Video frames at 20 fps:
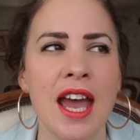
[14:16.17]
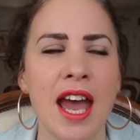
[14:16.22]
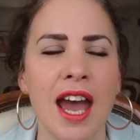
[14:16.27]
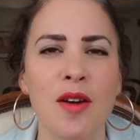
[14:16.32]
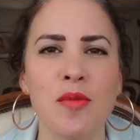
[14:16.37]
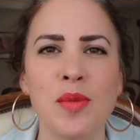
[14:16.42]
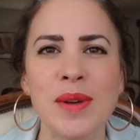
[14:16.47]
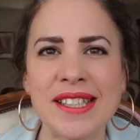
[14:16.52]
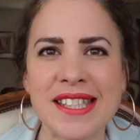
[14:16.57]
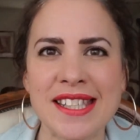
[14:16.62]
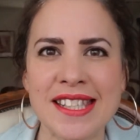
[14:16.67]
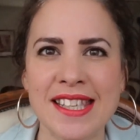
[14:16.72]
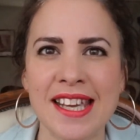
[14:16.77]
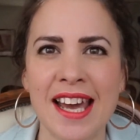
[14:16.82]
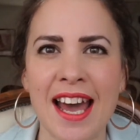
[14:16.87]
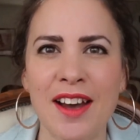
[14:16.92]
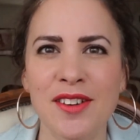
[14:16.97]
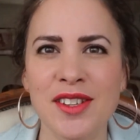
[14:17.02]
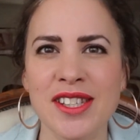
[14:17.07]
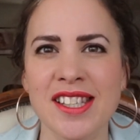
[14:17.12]
and we'd sit
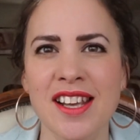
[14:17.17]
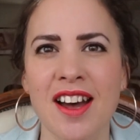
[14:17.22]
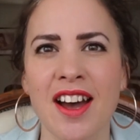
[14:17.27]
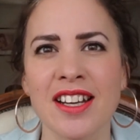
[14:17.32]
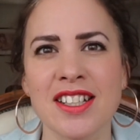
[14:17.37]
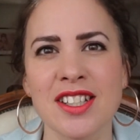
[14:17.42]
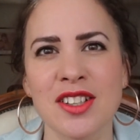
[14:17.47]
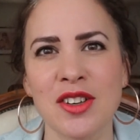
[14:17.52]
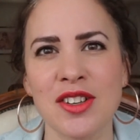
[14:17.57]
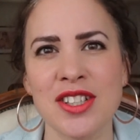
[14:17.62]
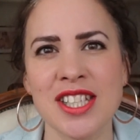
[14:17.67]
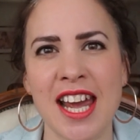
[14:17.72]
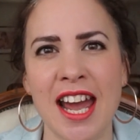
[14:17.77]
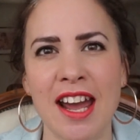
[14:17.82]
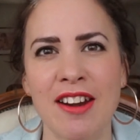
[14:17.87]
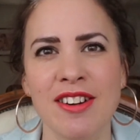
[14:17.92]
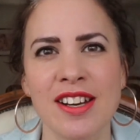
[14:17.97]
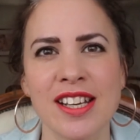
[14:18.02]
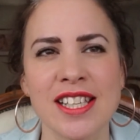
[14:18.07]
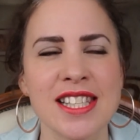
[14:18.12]
outside on our
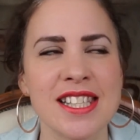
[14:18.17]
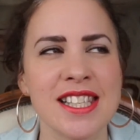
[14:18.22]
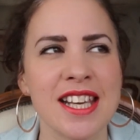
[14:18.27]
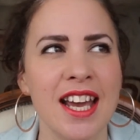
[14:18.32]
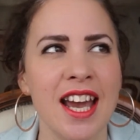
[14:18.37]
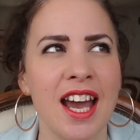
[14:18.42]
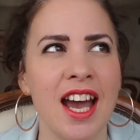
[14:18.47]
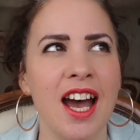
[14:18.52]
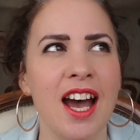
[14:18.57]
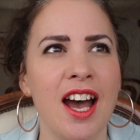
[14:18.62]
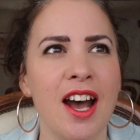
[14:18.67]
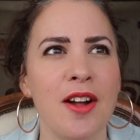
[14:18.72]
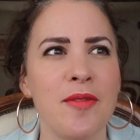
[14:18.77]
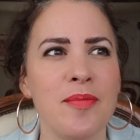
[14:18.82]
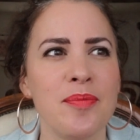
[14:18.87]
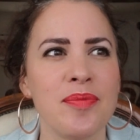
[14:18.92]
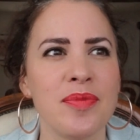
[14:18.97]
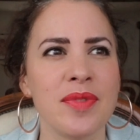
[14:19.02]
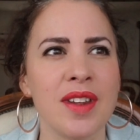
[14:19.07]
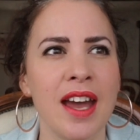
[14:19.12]
terrace
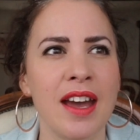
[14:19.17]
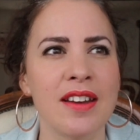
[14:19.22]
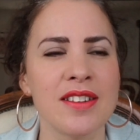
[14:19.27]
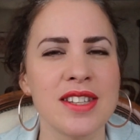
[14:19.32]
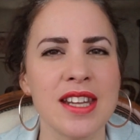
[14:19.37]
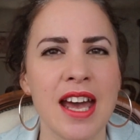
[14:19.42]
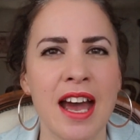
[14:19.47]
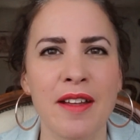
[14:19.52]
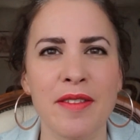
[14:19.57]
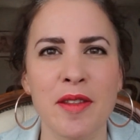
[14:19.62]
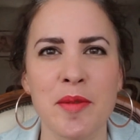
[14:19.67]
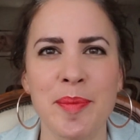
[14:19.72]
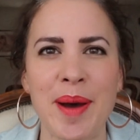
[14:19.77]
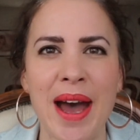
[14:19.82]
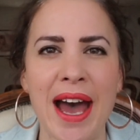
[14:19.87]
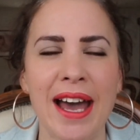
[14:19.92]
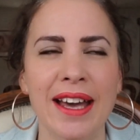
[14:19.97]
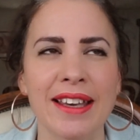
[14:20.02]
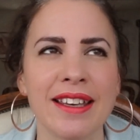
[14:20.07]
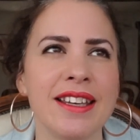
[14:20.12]
out the
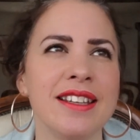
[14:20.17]
back,